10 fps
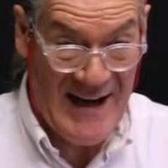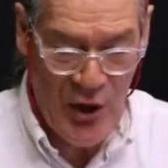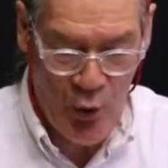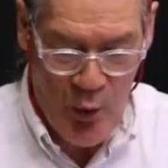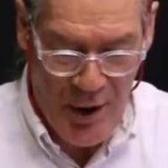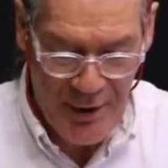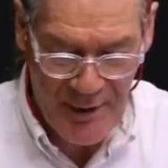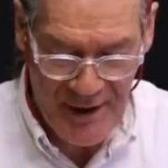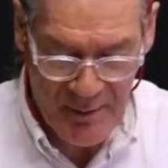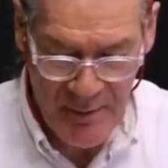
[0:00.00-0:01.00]
no water
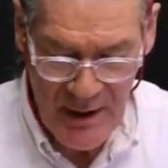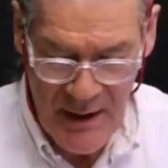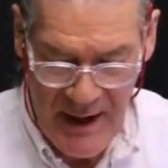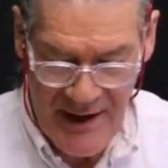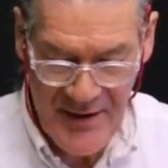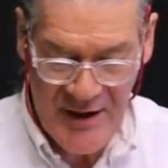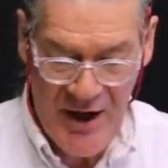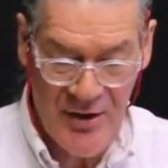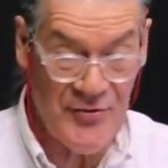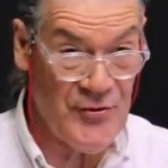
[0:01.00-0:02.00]
in them, and the
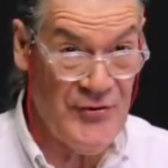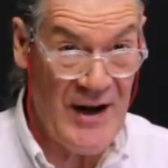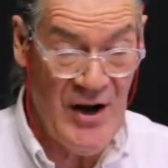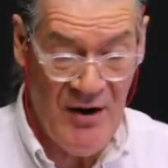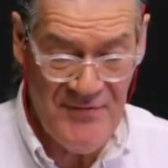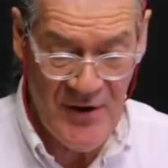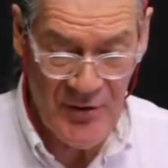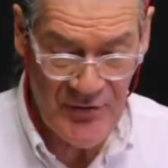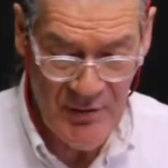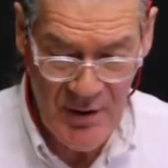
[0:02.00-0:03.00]
colors are staying off
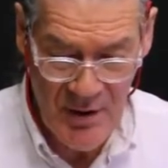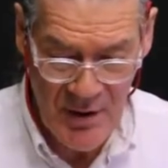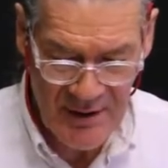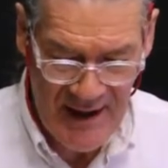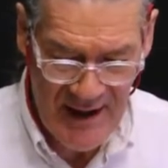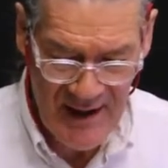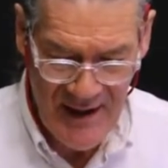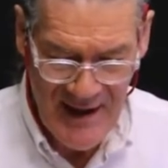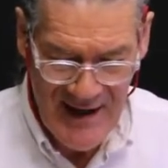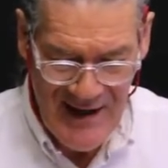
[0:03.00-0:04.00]
those. Okay?
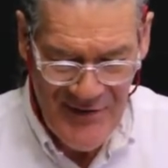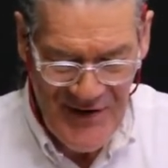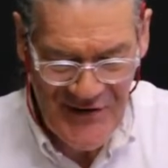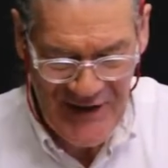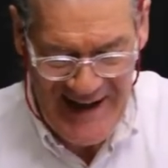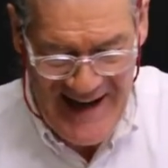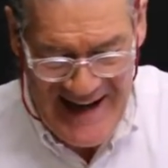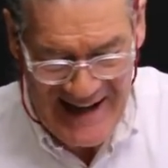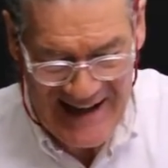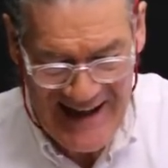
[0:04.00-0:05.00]
This
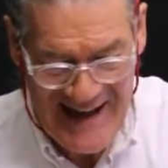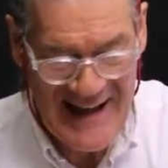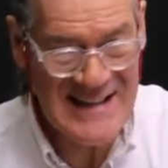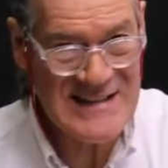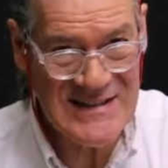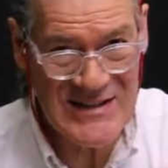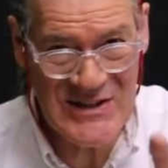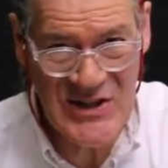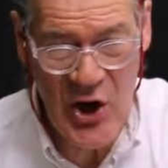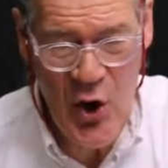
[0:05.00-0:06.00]
ink is
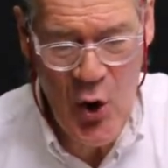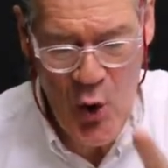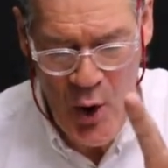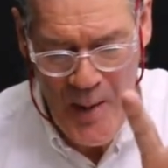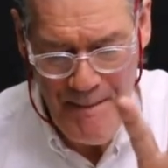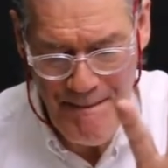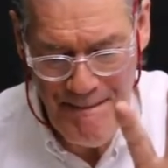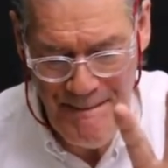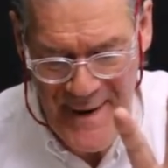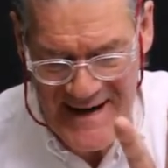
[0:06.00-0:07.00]
so
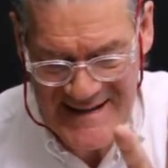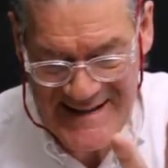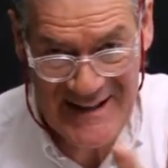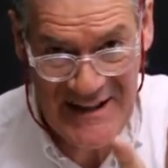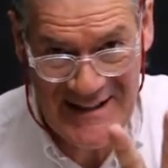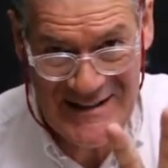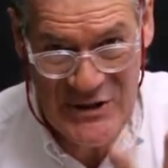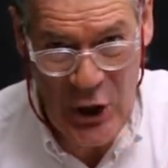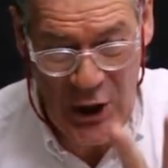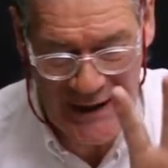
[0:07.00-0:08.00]
amazingly
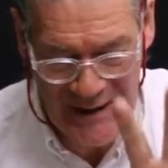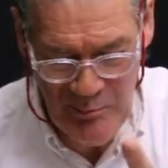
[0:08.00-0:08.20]
dark and